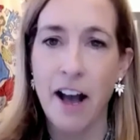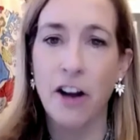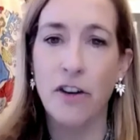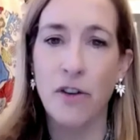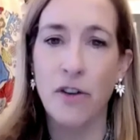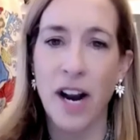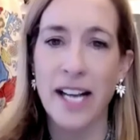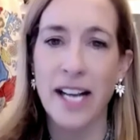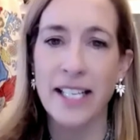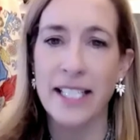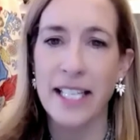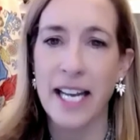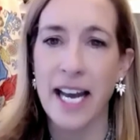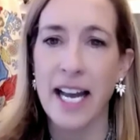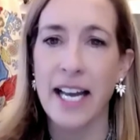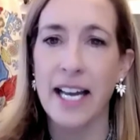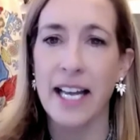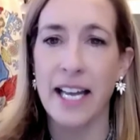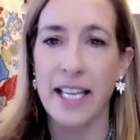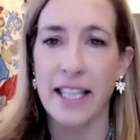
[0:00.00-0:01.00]
across the
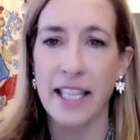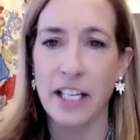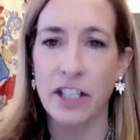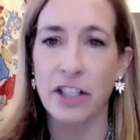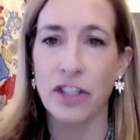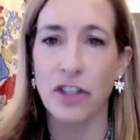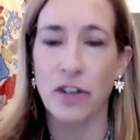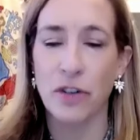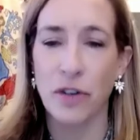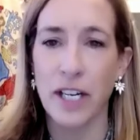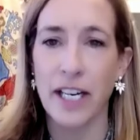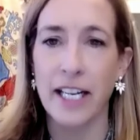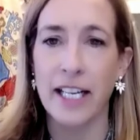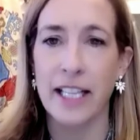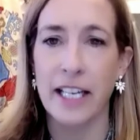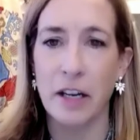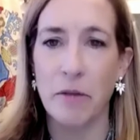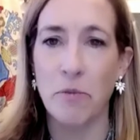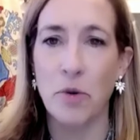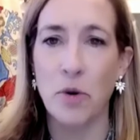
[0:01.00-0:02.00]
aisle, I think is
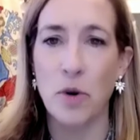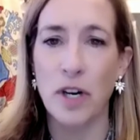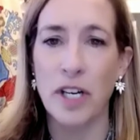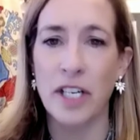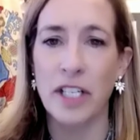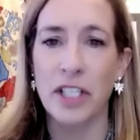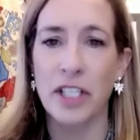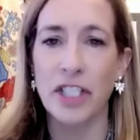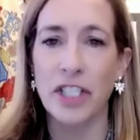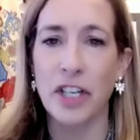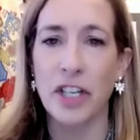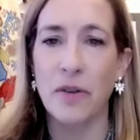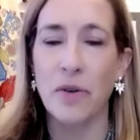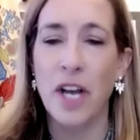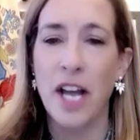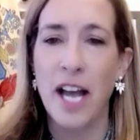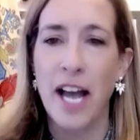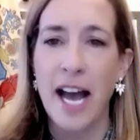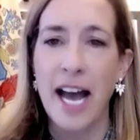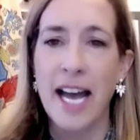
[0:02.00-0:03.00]
critically important. So
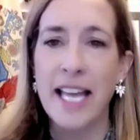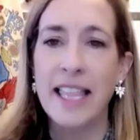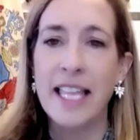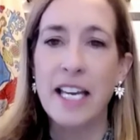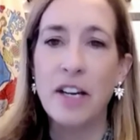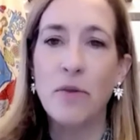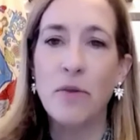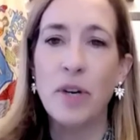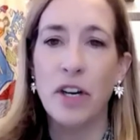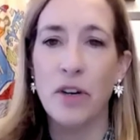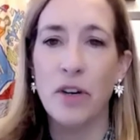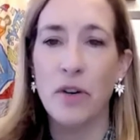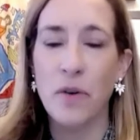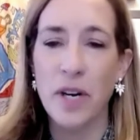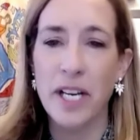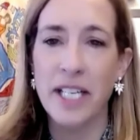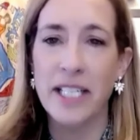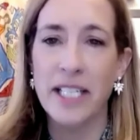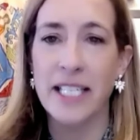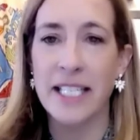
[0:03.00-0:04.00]
I think we are
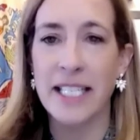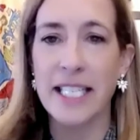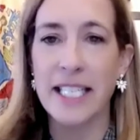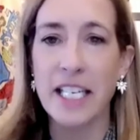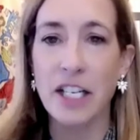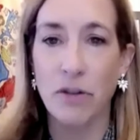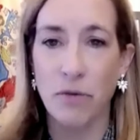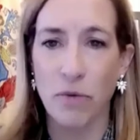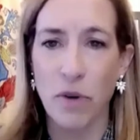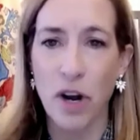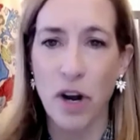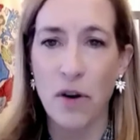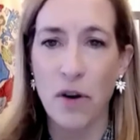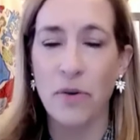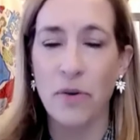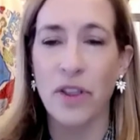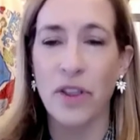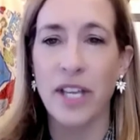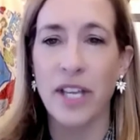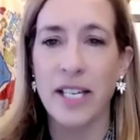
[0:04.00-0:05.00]
going to see
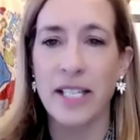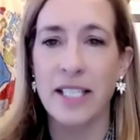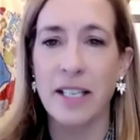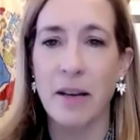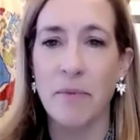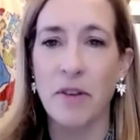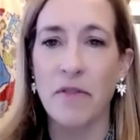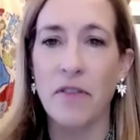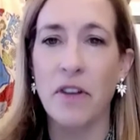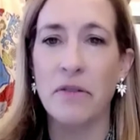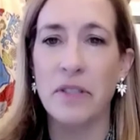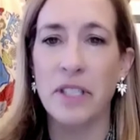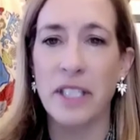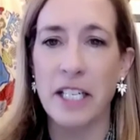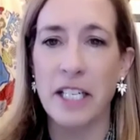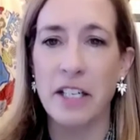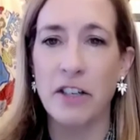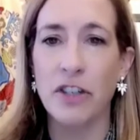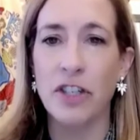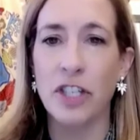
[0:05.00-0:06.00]
growth in some of those
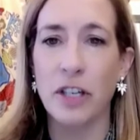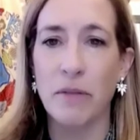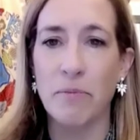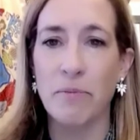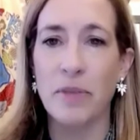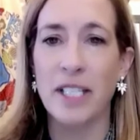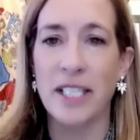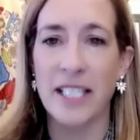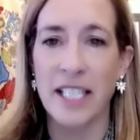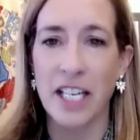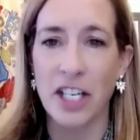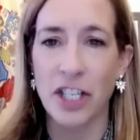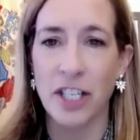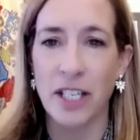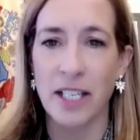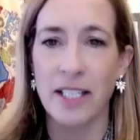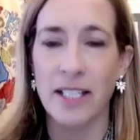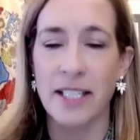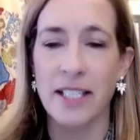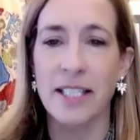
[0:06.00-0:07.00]
leadership
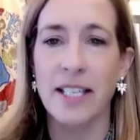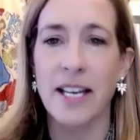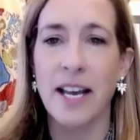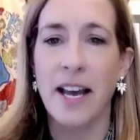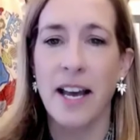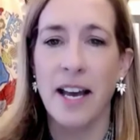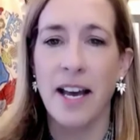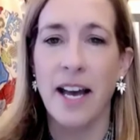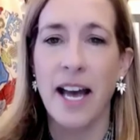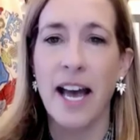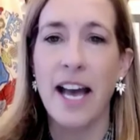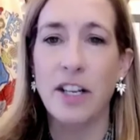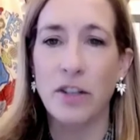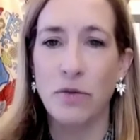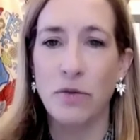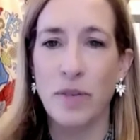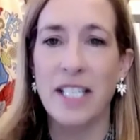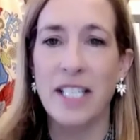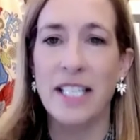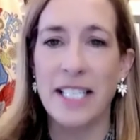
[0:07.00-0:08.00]
positions
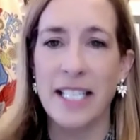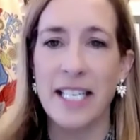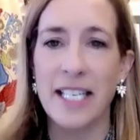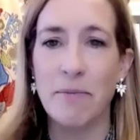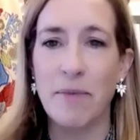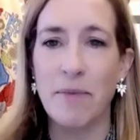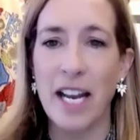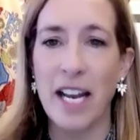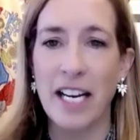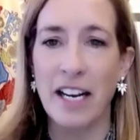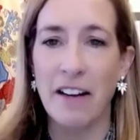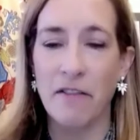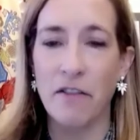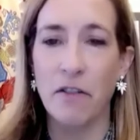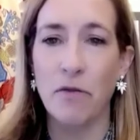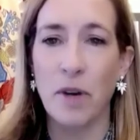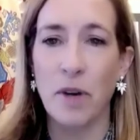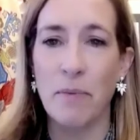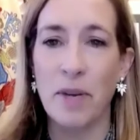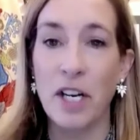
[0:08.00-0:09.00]
as we see many of the
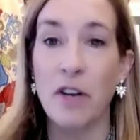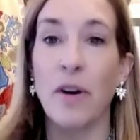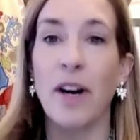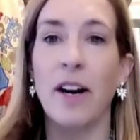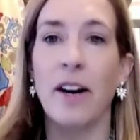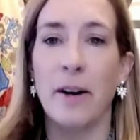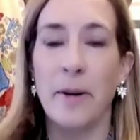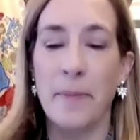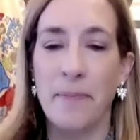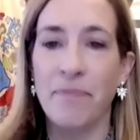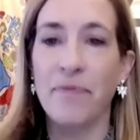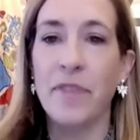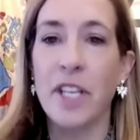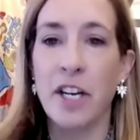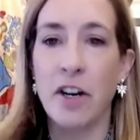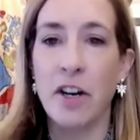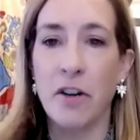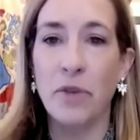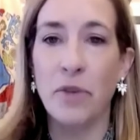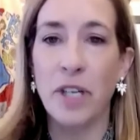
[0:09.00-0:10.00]
women who are,
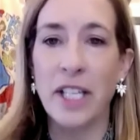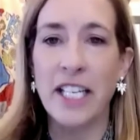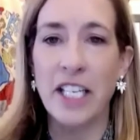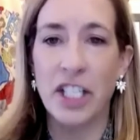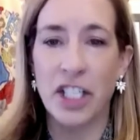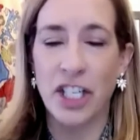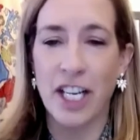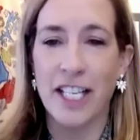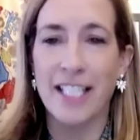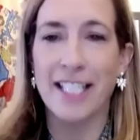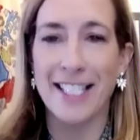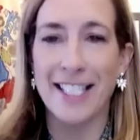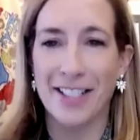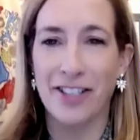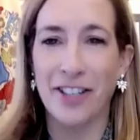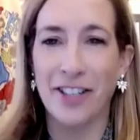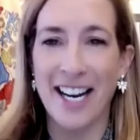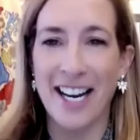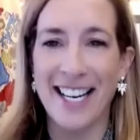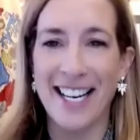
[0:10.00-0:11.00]
really just
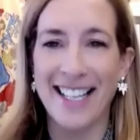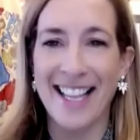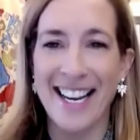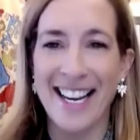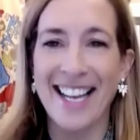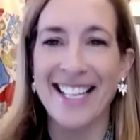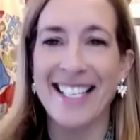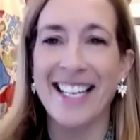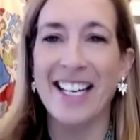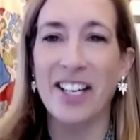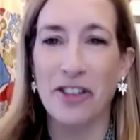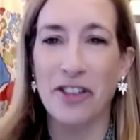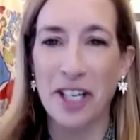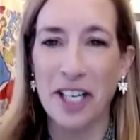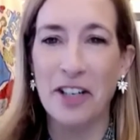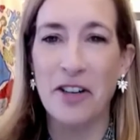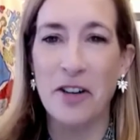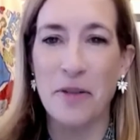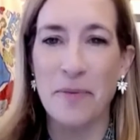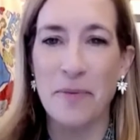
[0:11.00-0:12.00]
creating, like I said, a
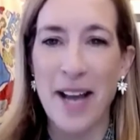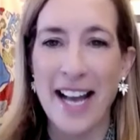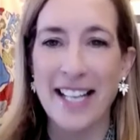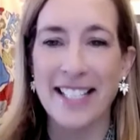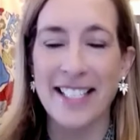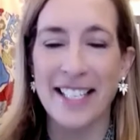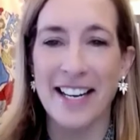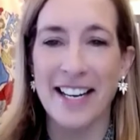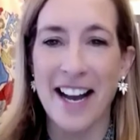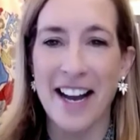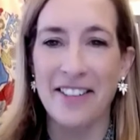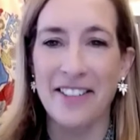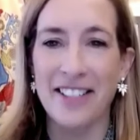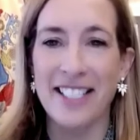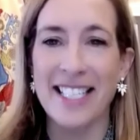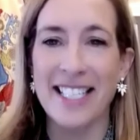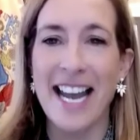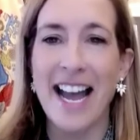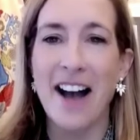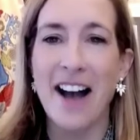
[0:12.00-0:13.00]
critical mass in
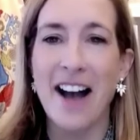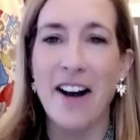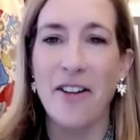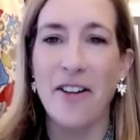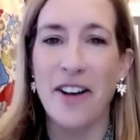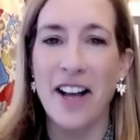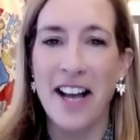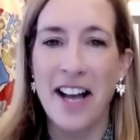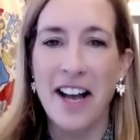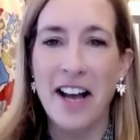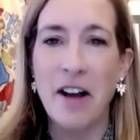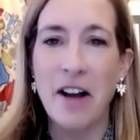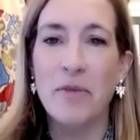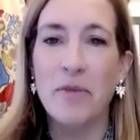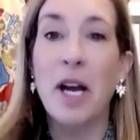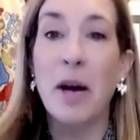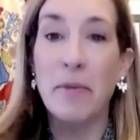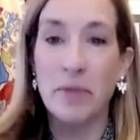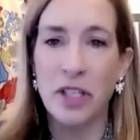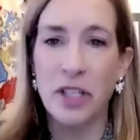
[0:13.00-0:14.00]
Congress now
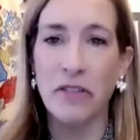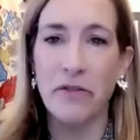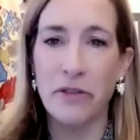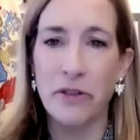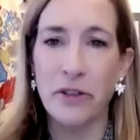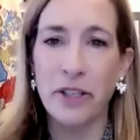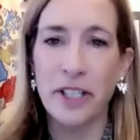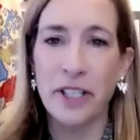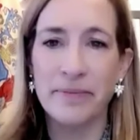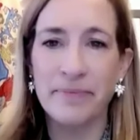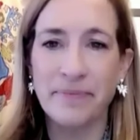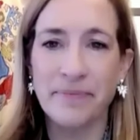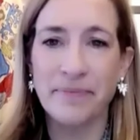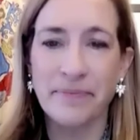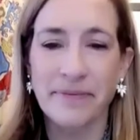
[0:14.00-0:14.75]
come to the fore.